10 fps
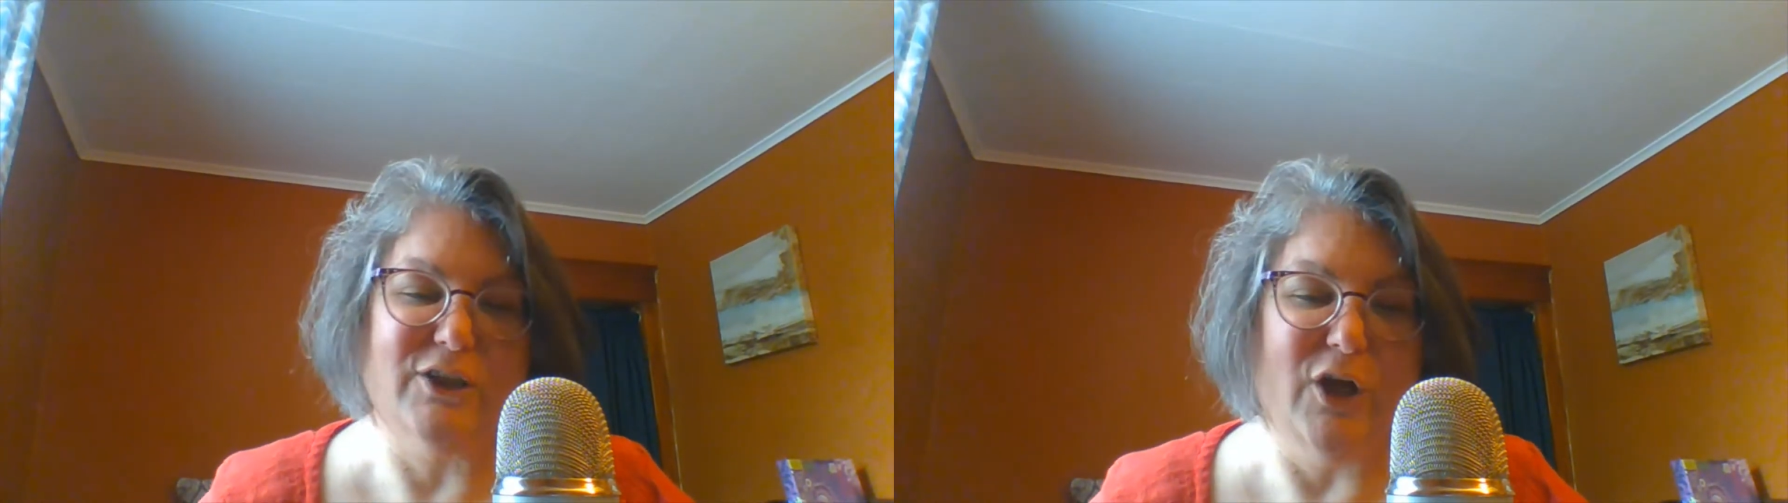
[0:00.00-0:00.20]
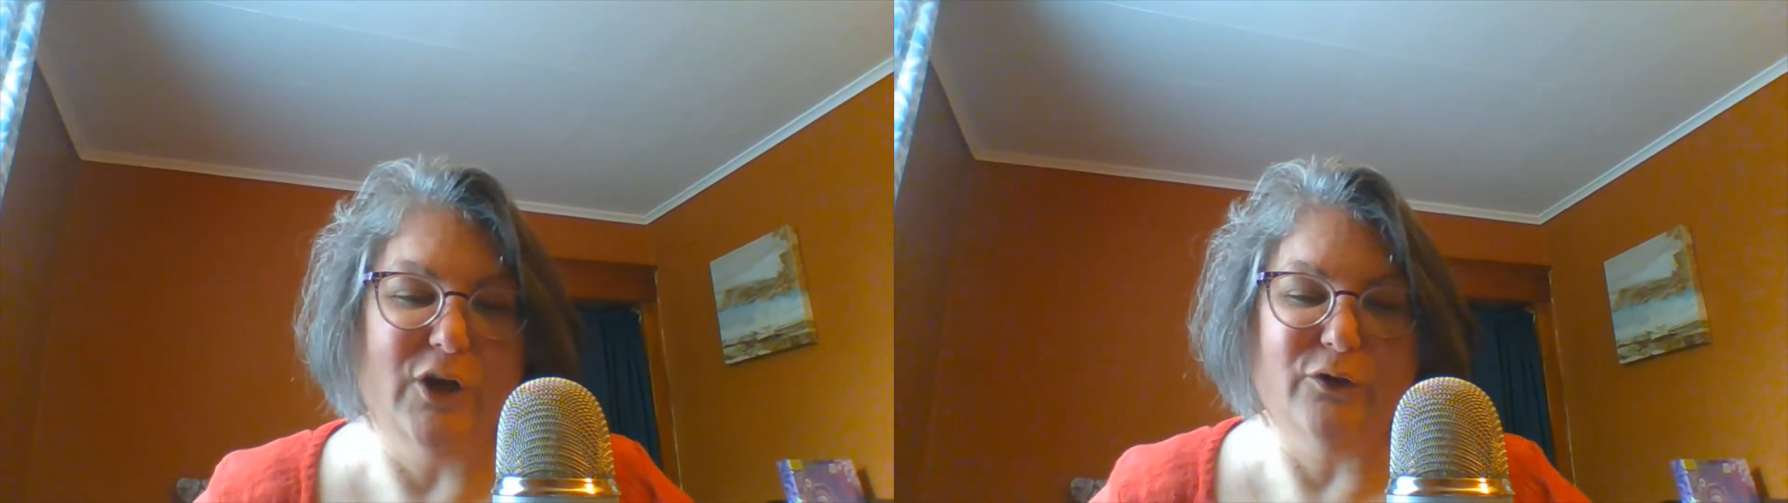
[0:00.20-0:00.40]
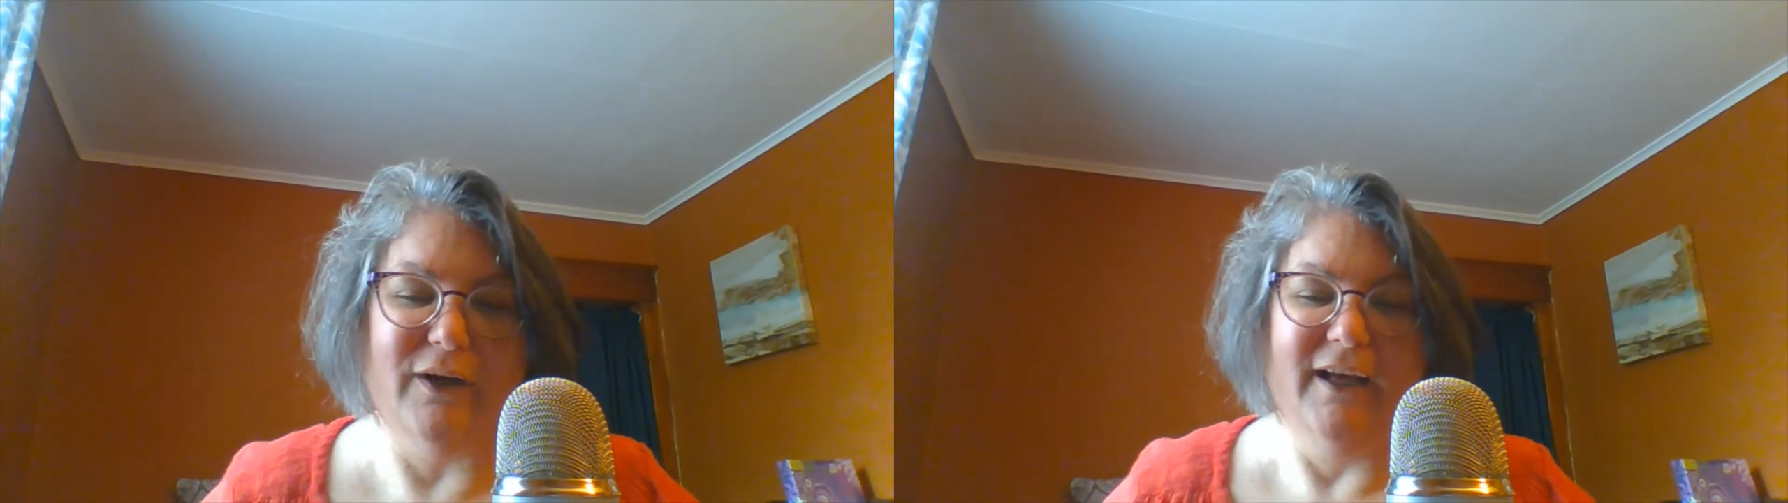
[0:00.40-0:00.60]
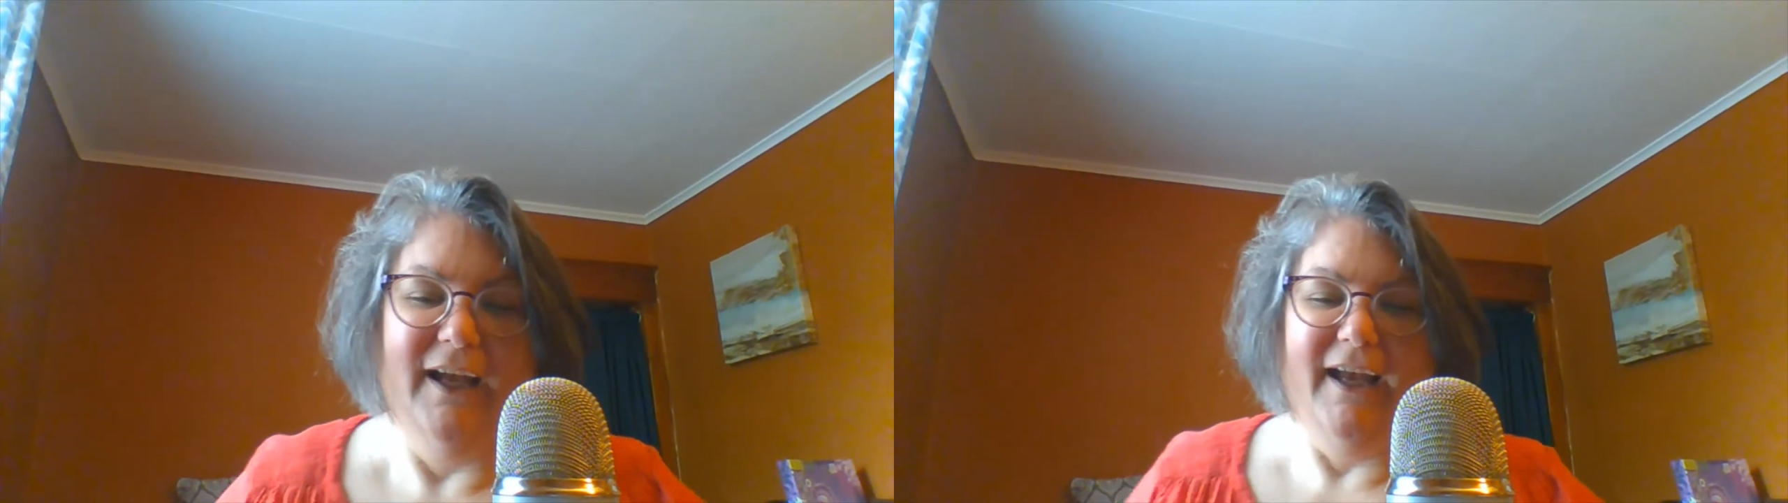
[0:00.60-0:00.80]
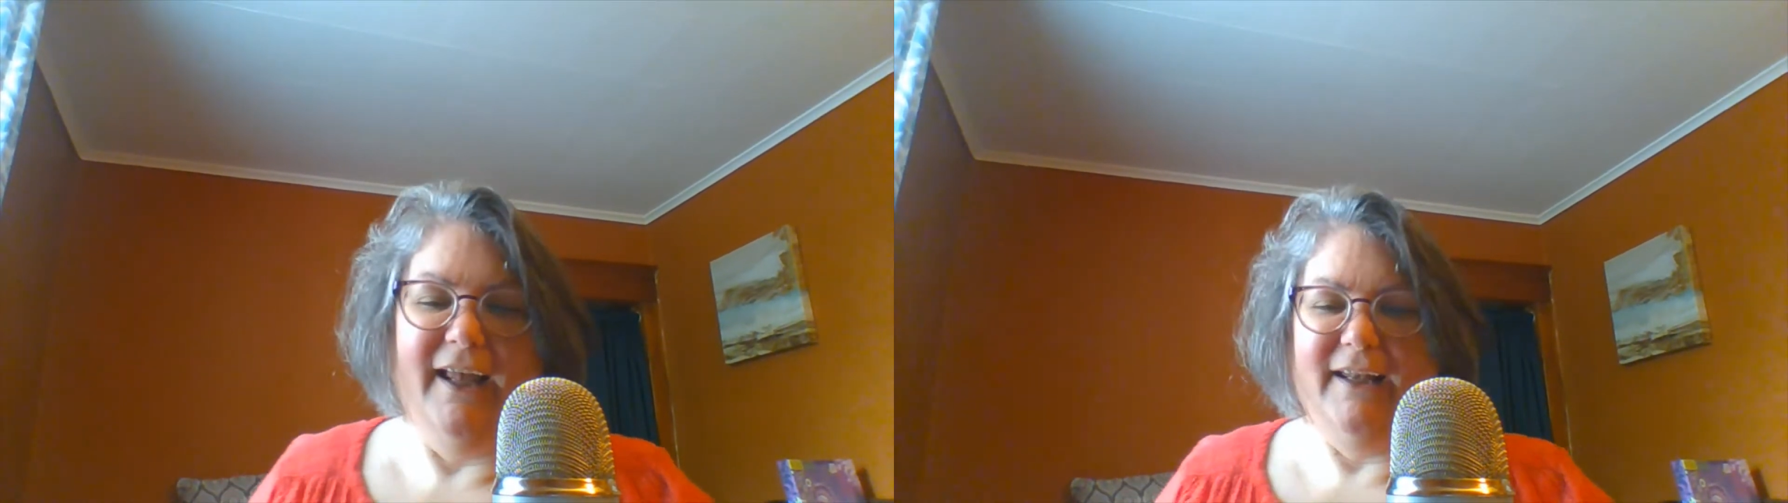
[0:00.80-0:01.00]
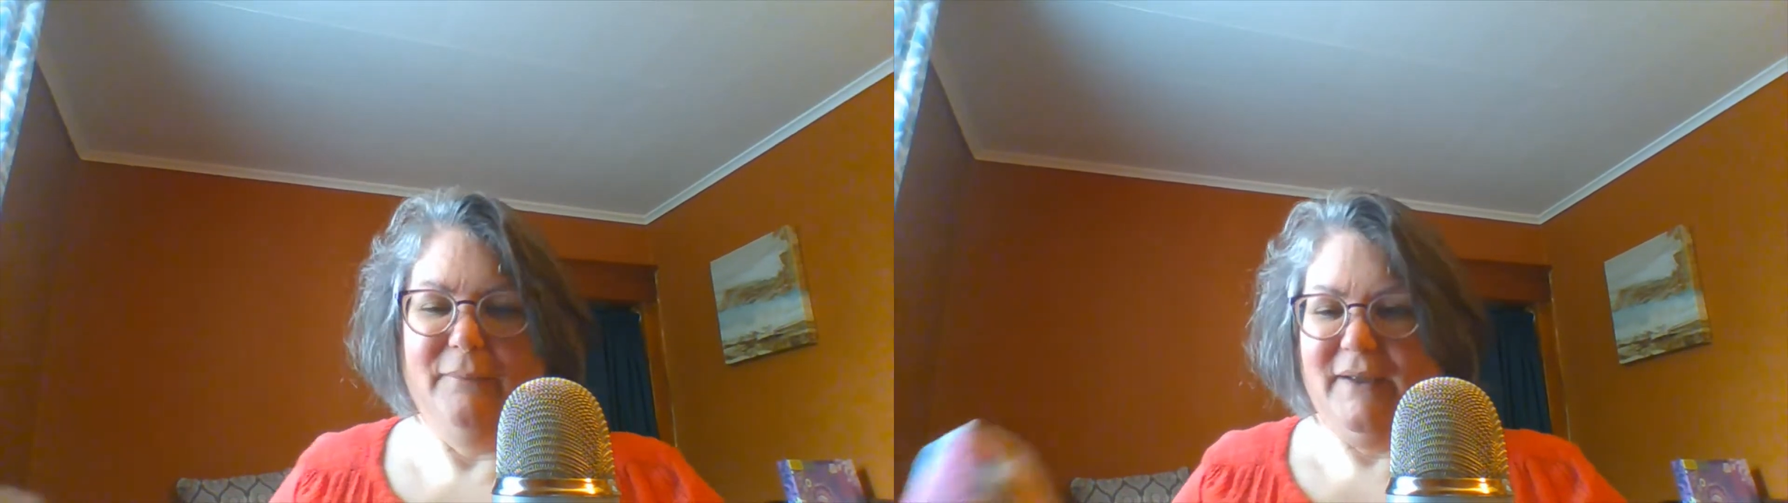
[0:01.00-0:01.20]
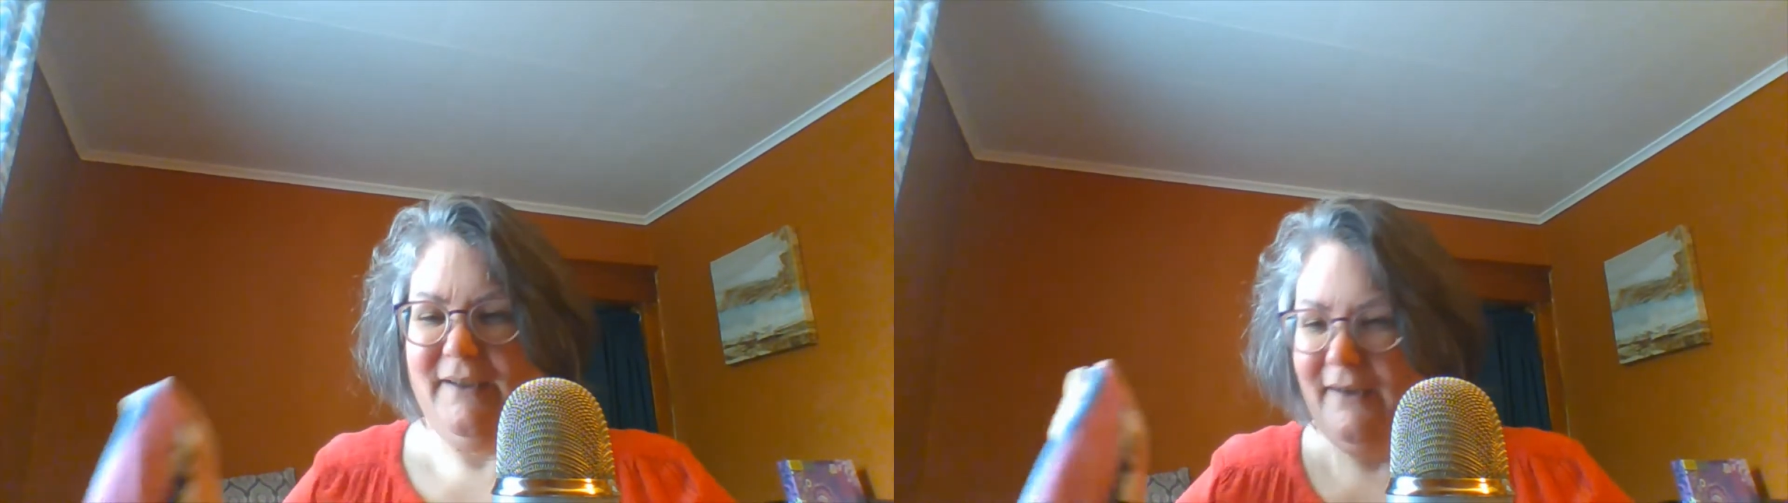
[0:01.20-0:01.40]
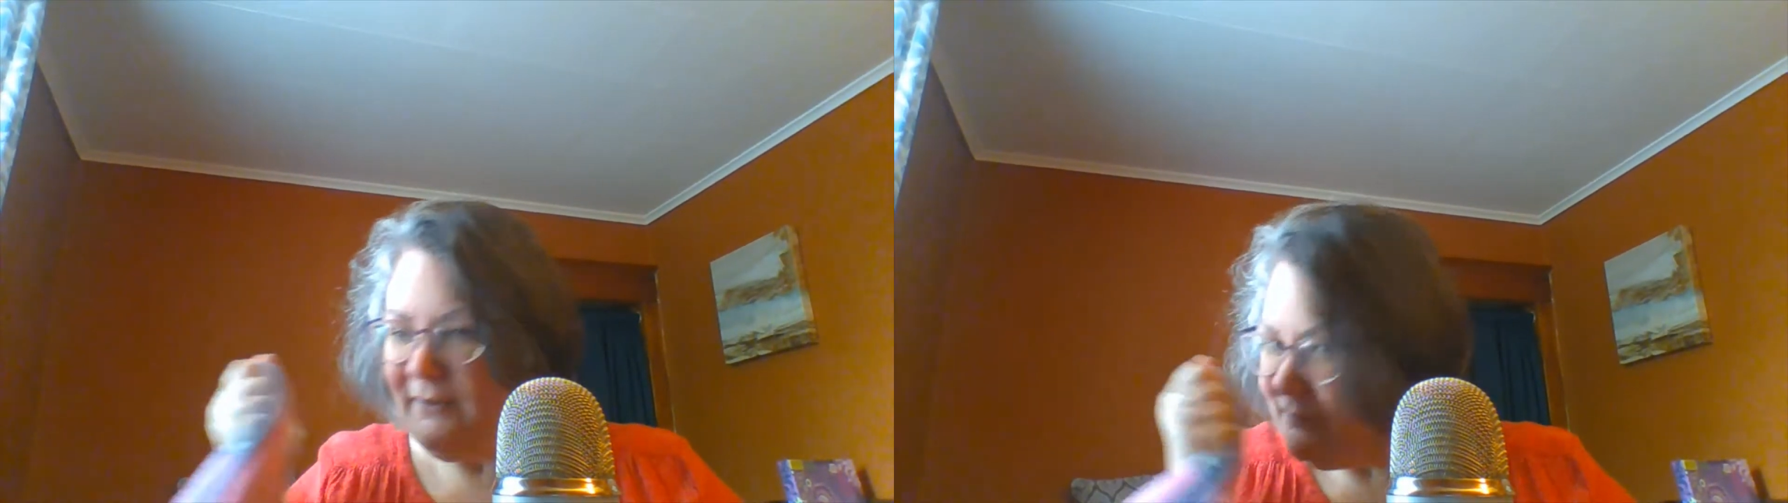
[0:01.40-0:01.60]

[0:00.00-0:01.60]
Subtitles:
laundry. And let me tell you,